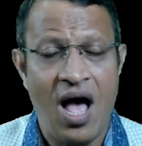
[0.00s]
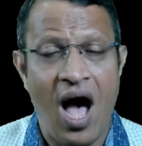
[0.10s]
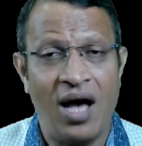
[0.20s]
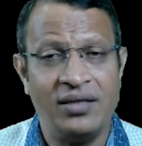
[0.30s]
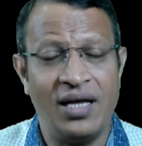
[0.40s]

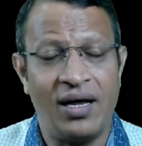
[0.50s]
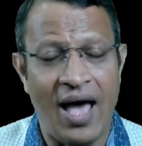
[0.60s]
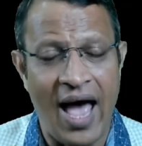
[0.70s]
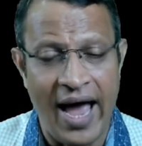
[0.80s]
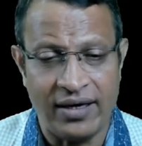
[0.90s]
Aadhaar
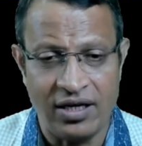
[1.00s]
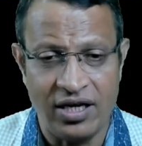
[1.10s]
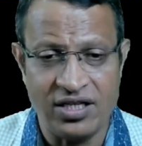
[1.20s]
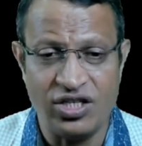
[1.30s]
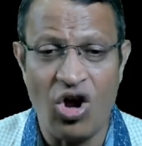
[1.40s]
Act
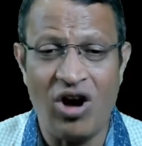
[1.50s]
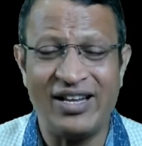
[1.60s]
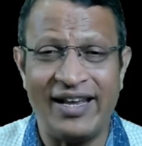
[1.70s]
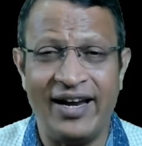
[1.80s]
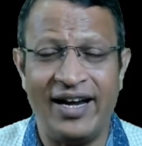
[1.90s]
does not
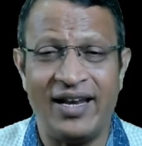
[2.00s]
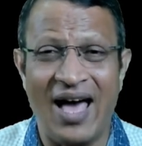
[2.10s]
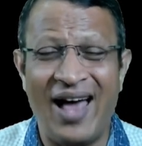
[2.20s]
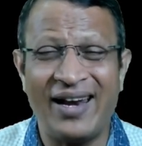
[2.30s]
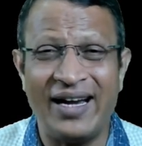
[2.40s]
create an
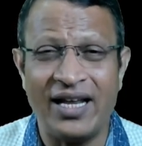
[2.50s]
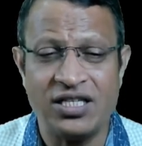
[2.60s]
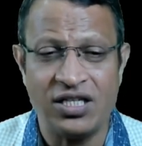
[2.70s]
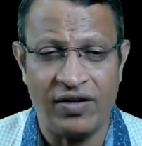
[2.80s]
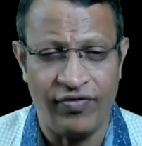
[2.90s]

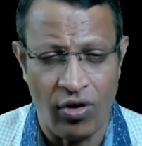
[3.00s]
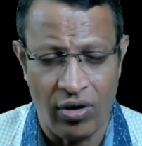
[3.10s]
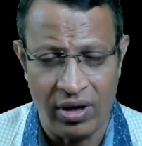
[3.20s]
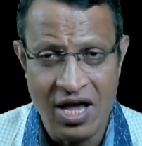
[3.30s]
architecture for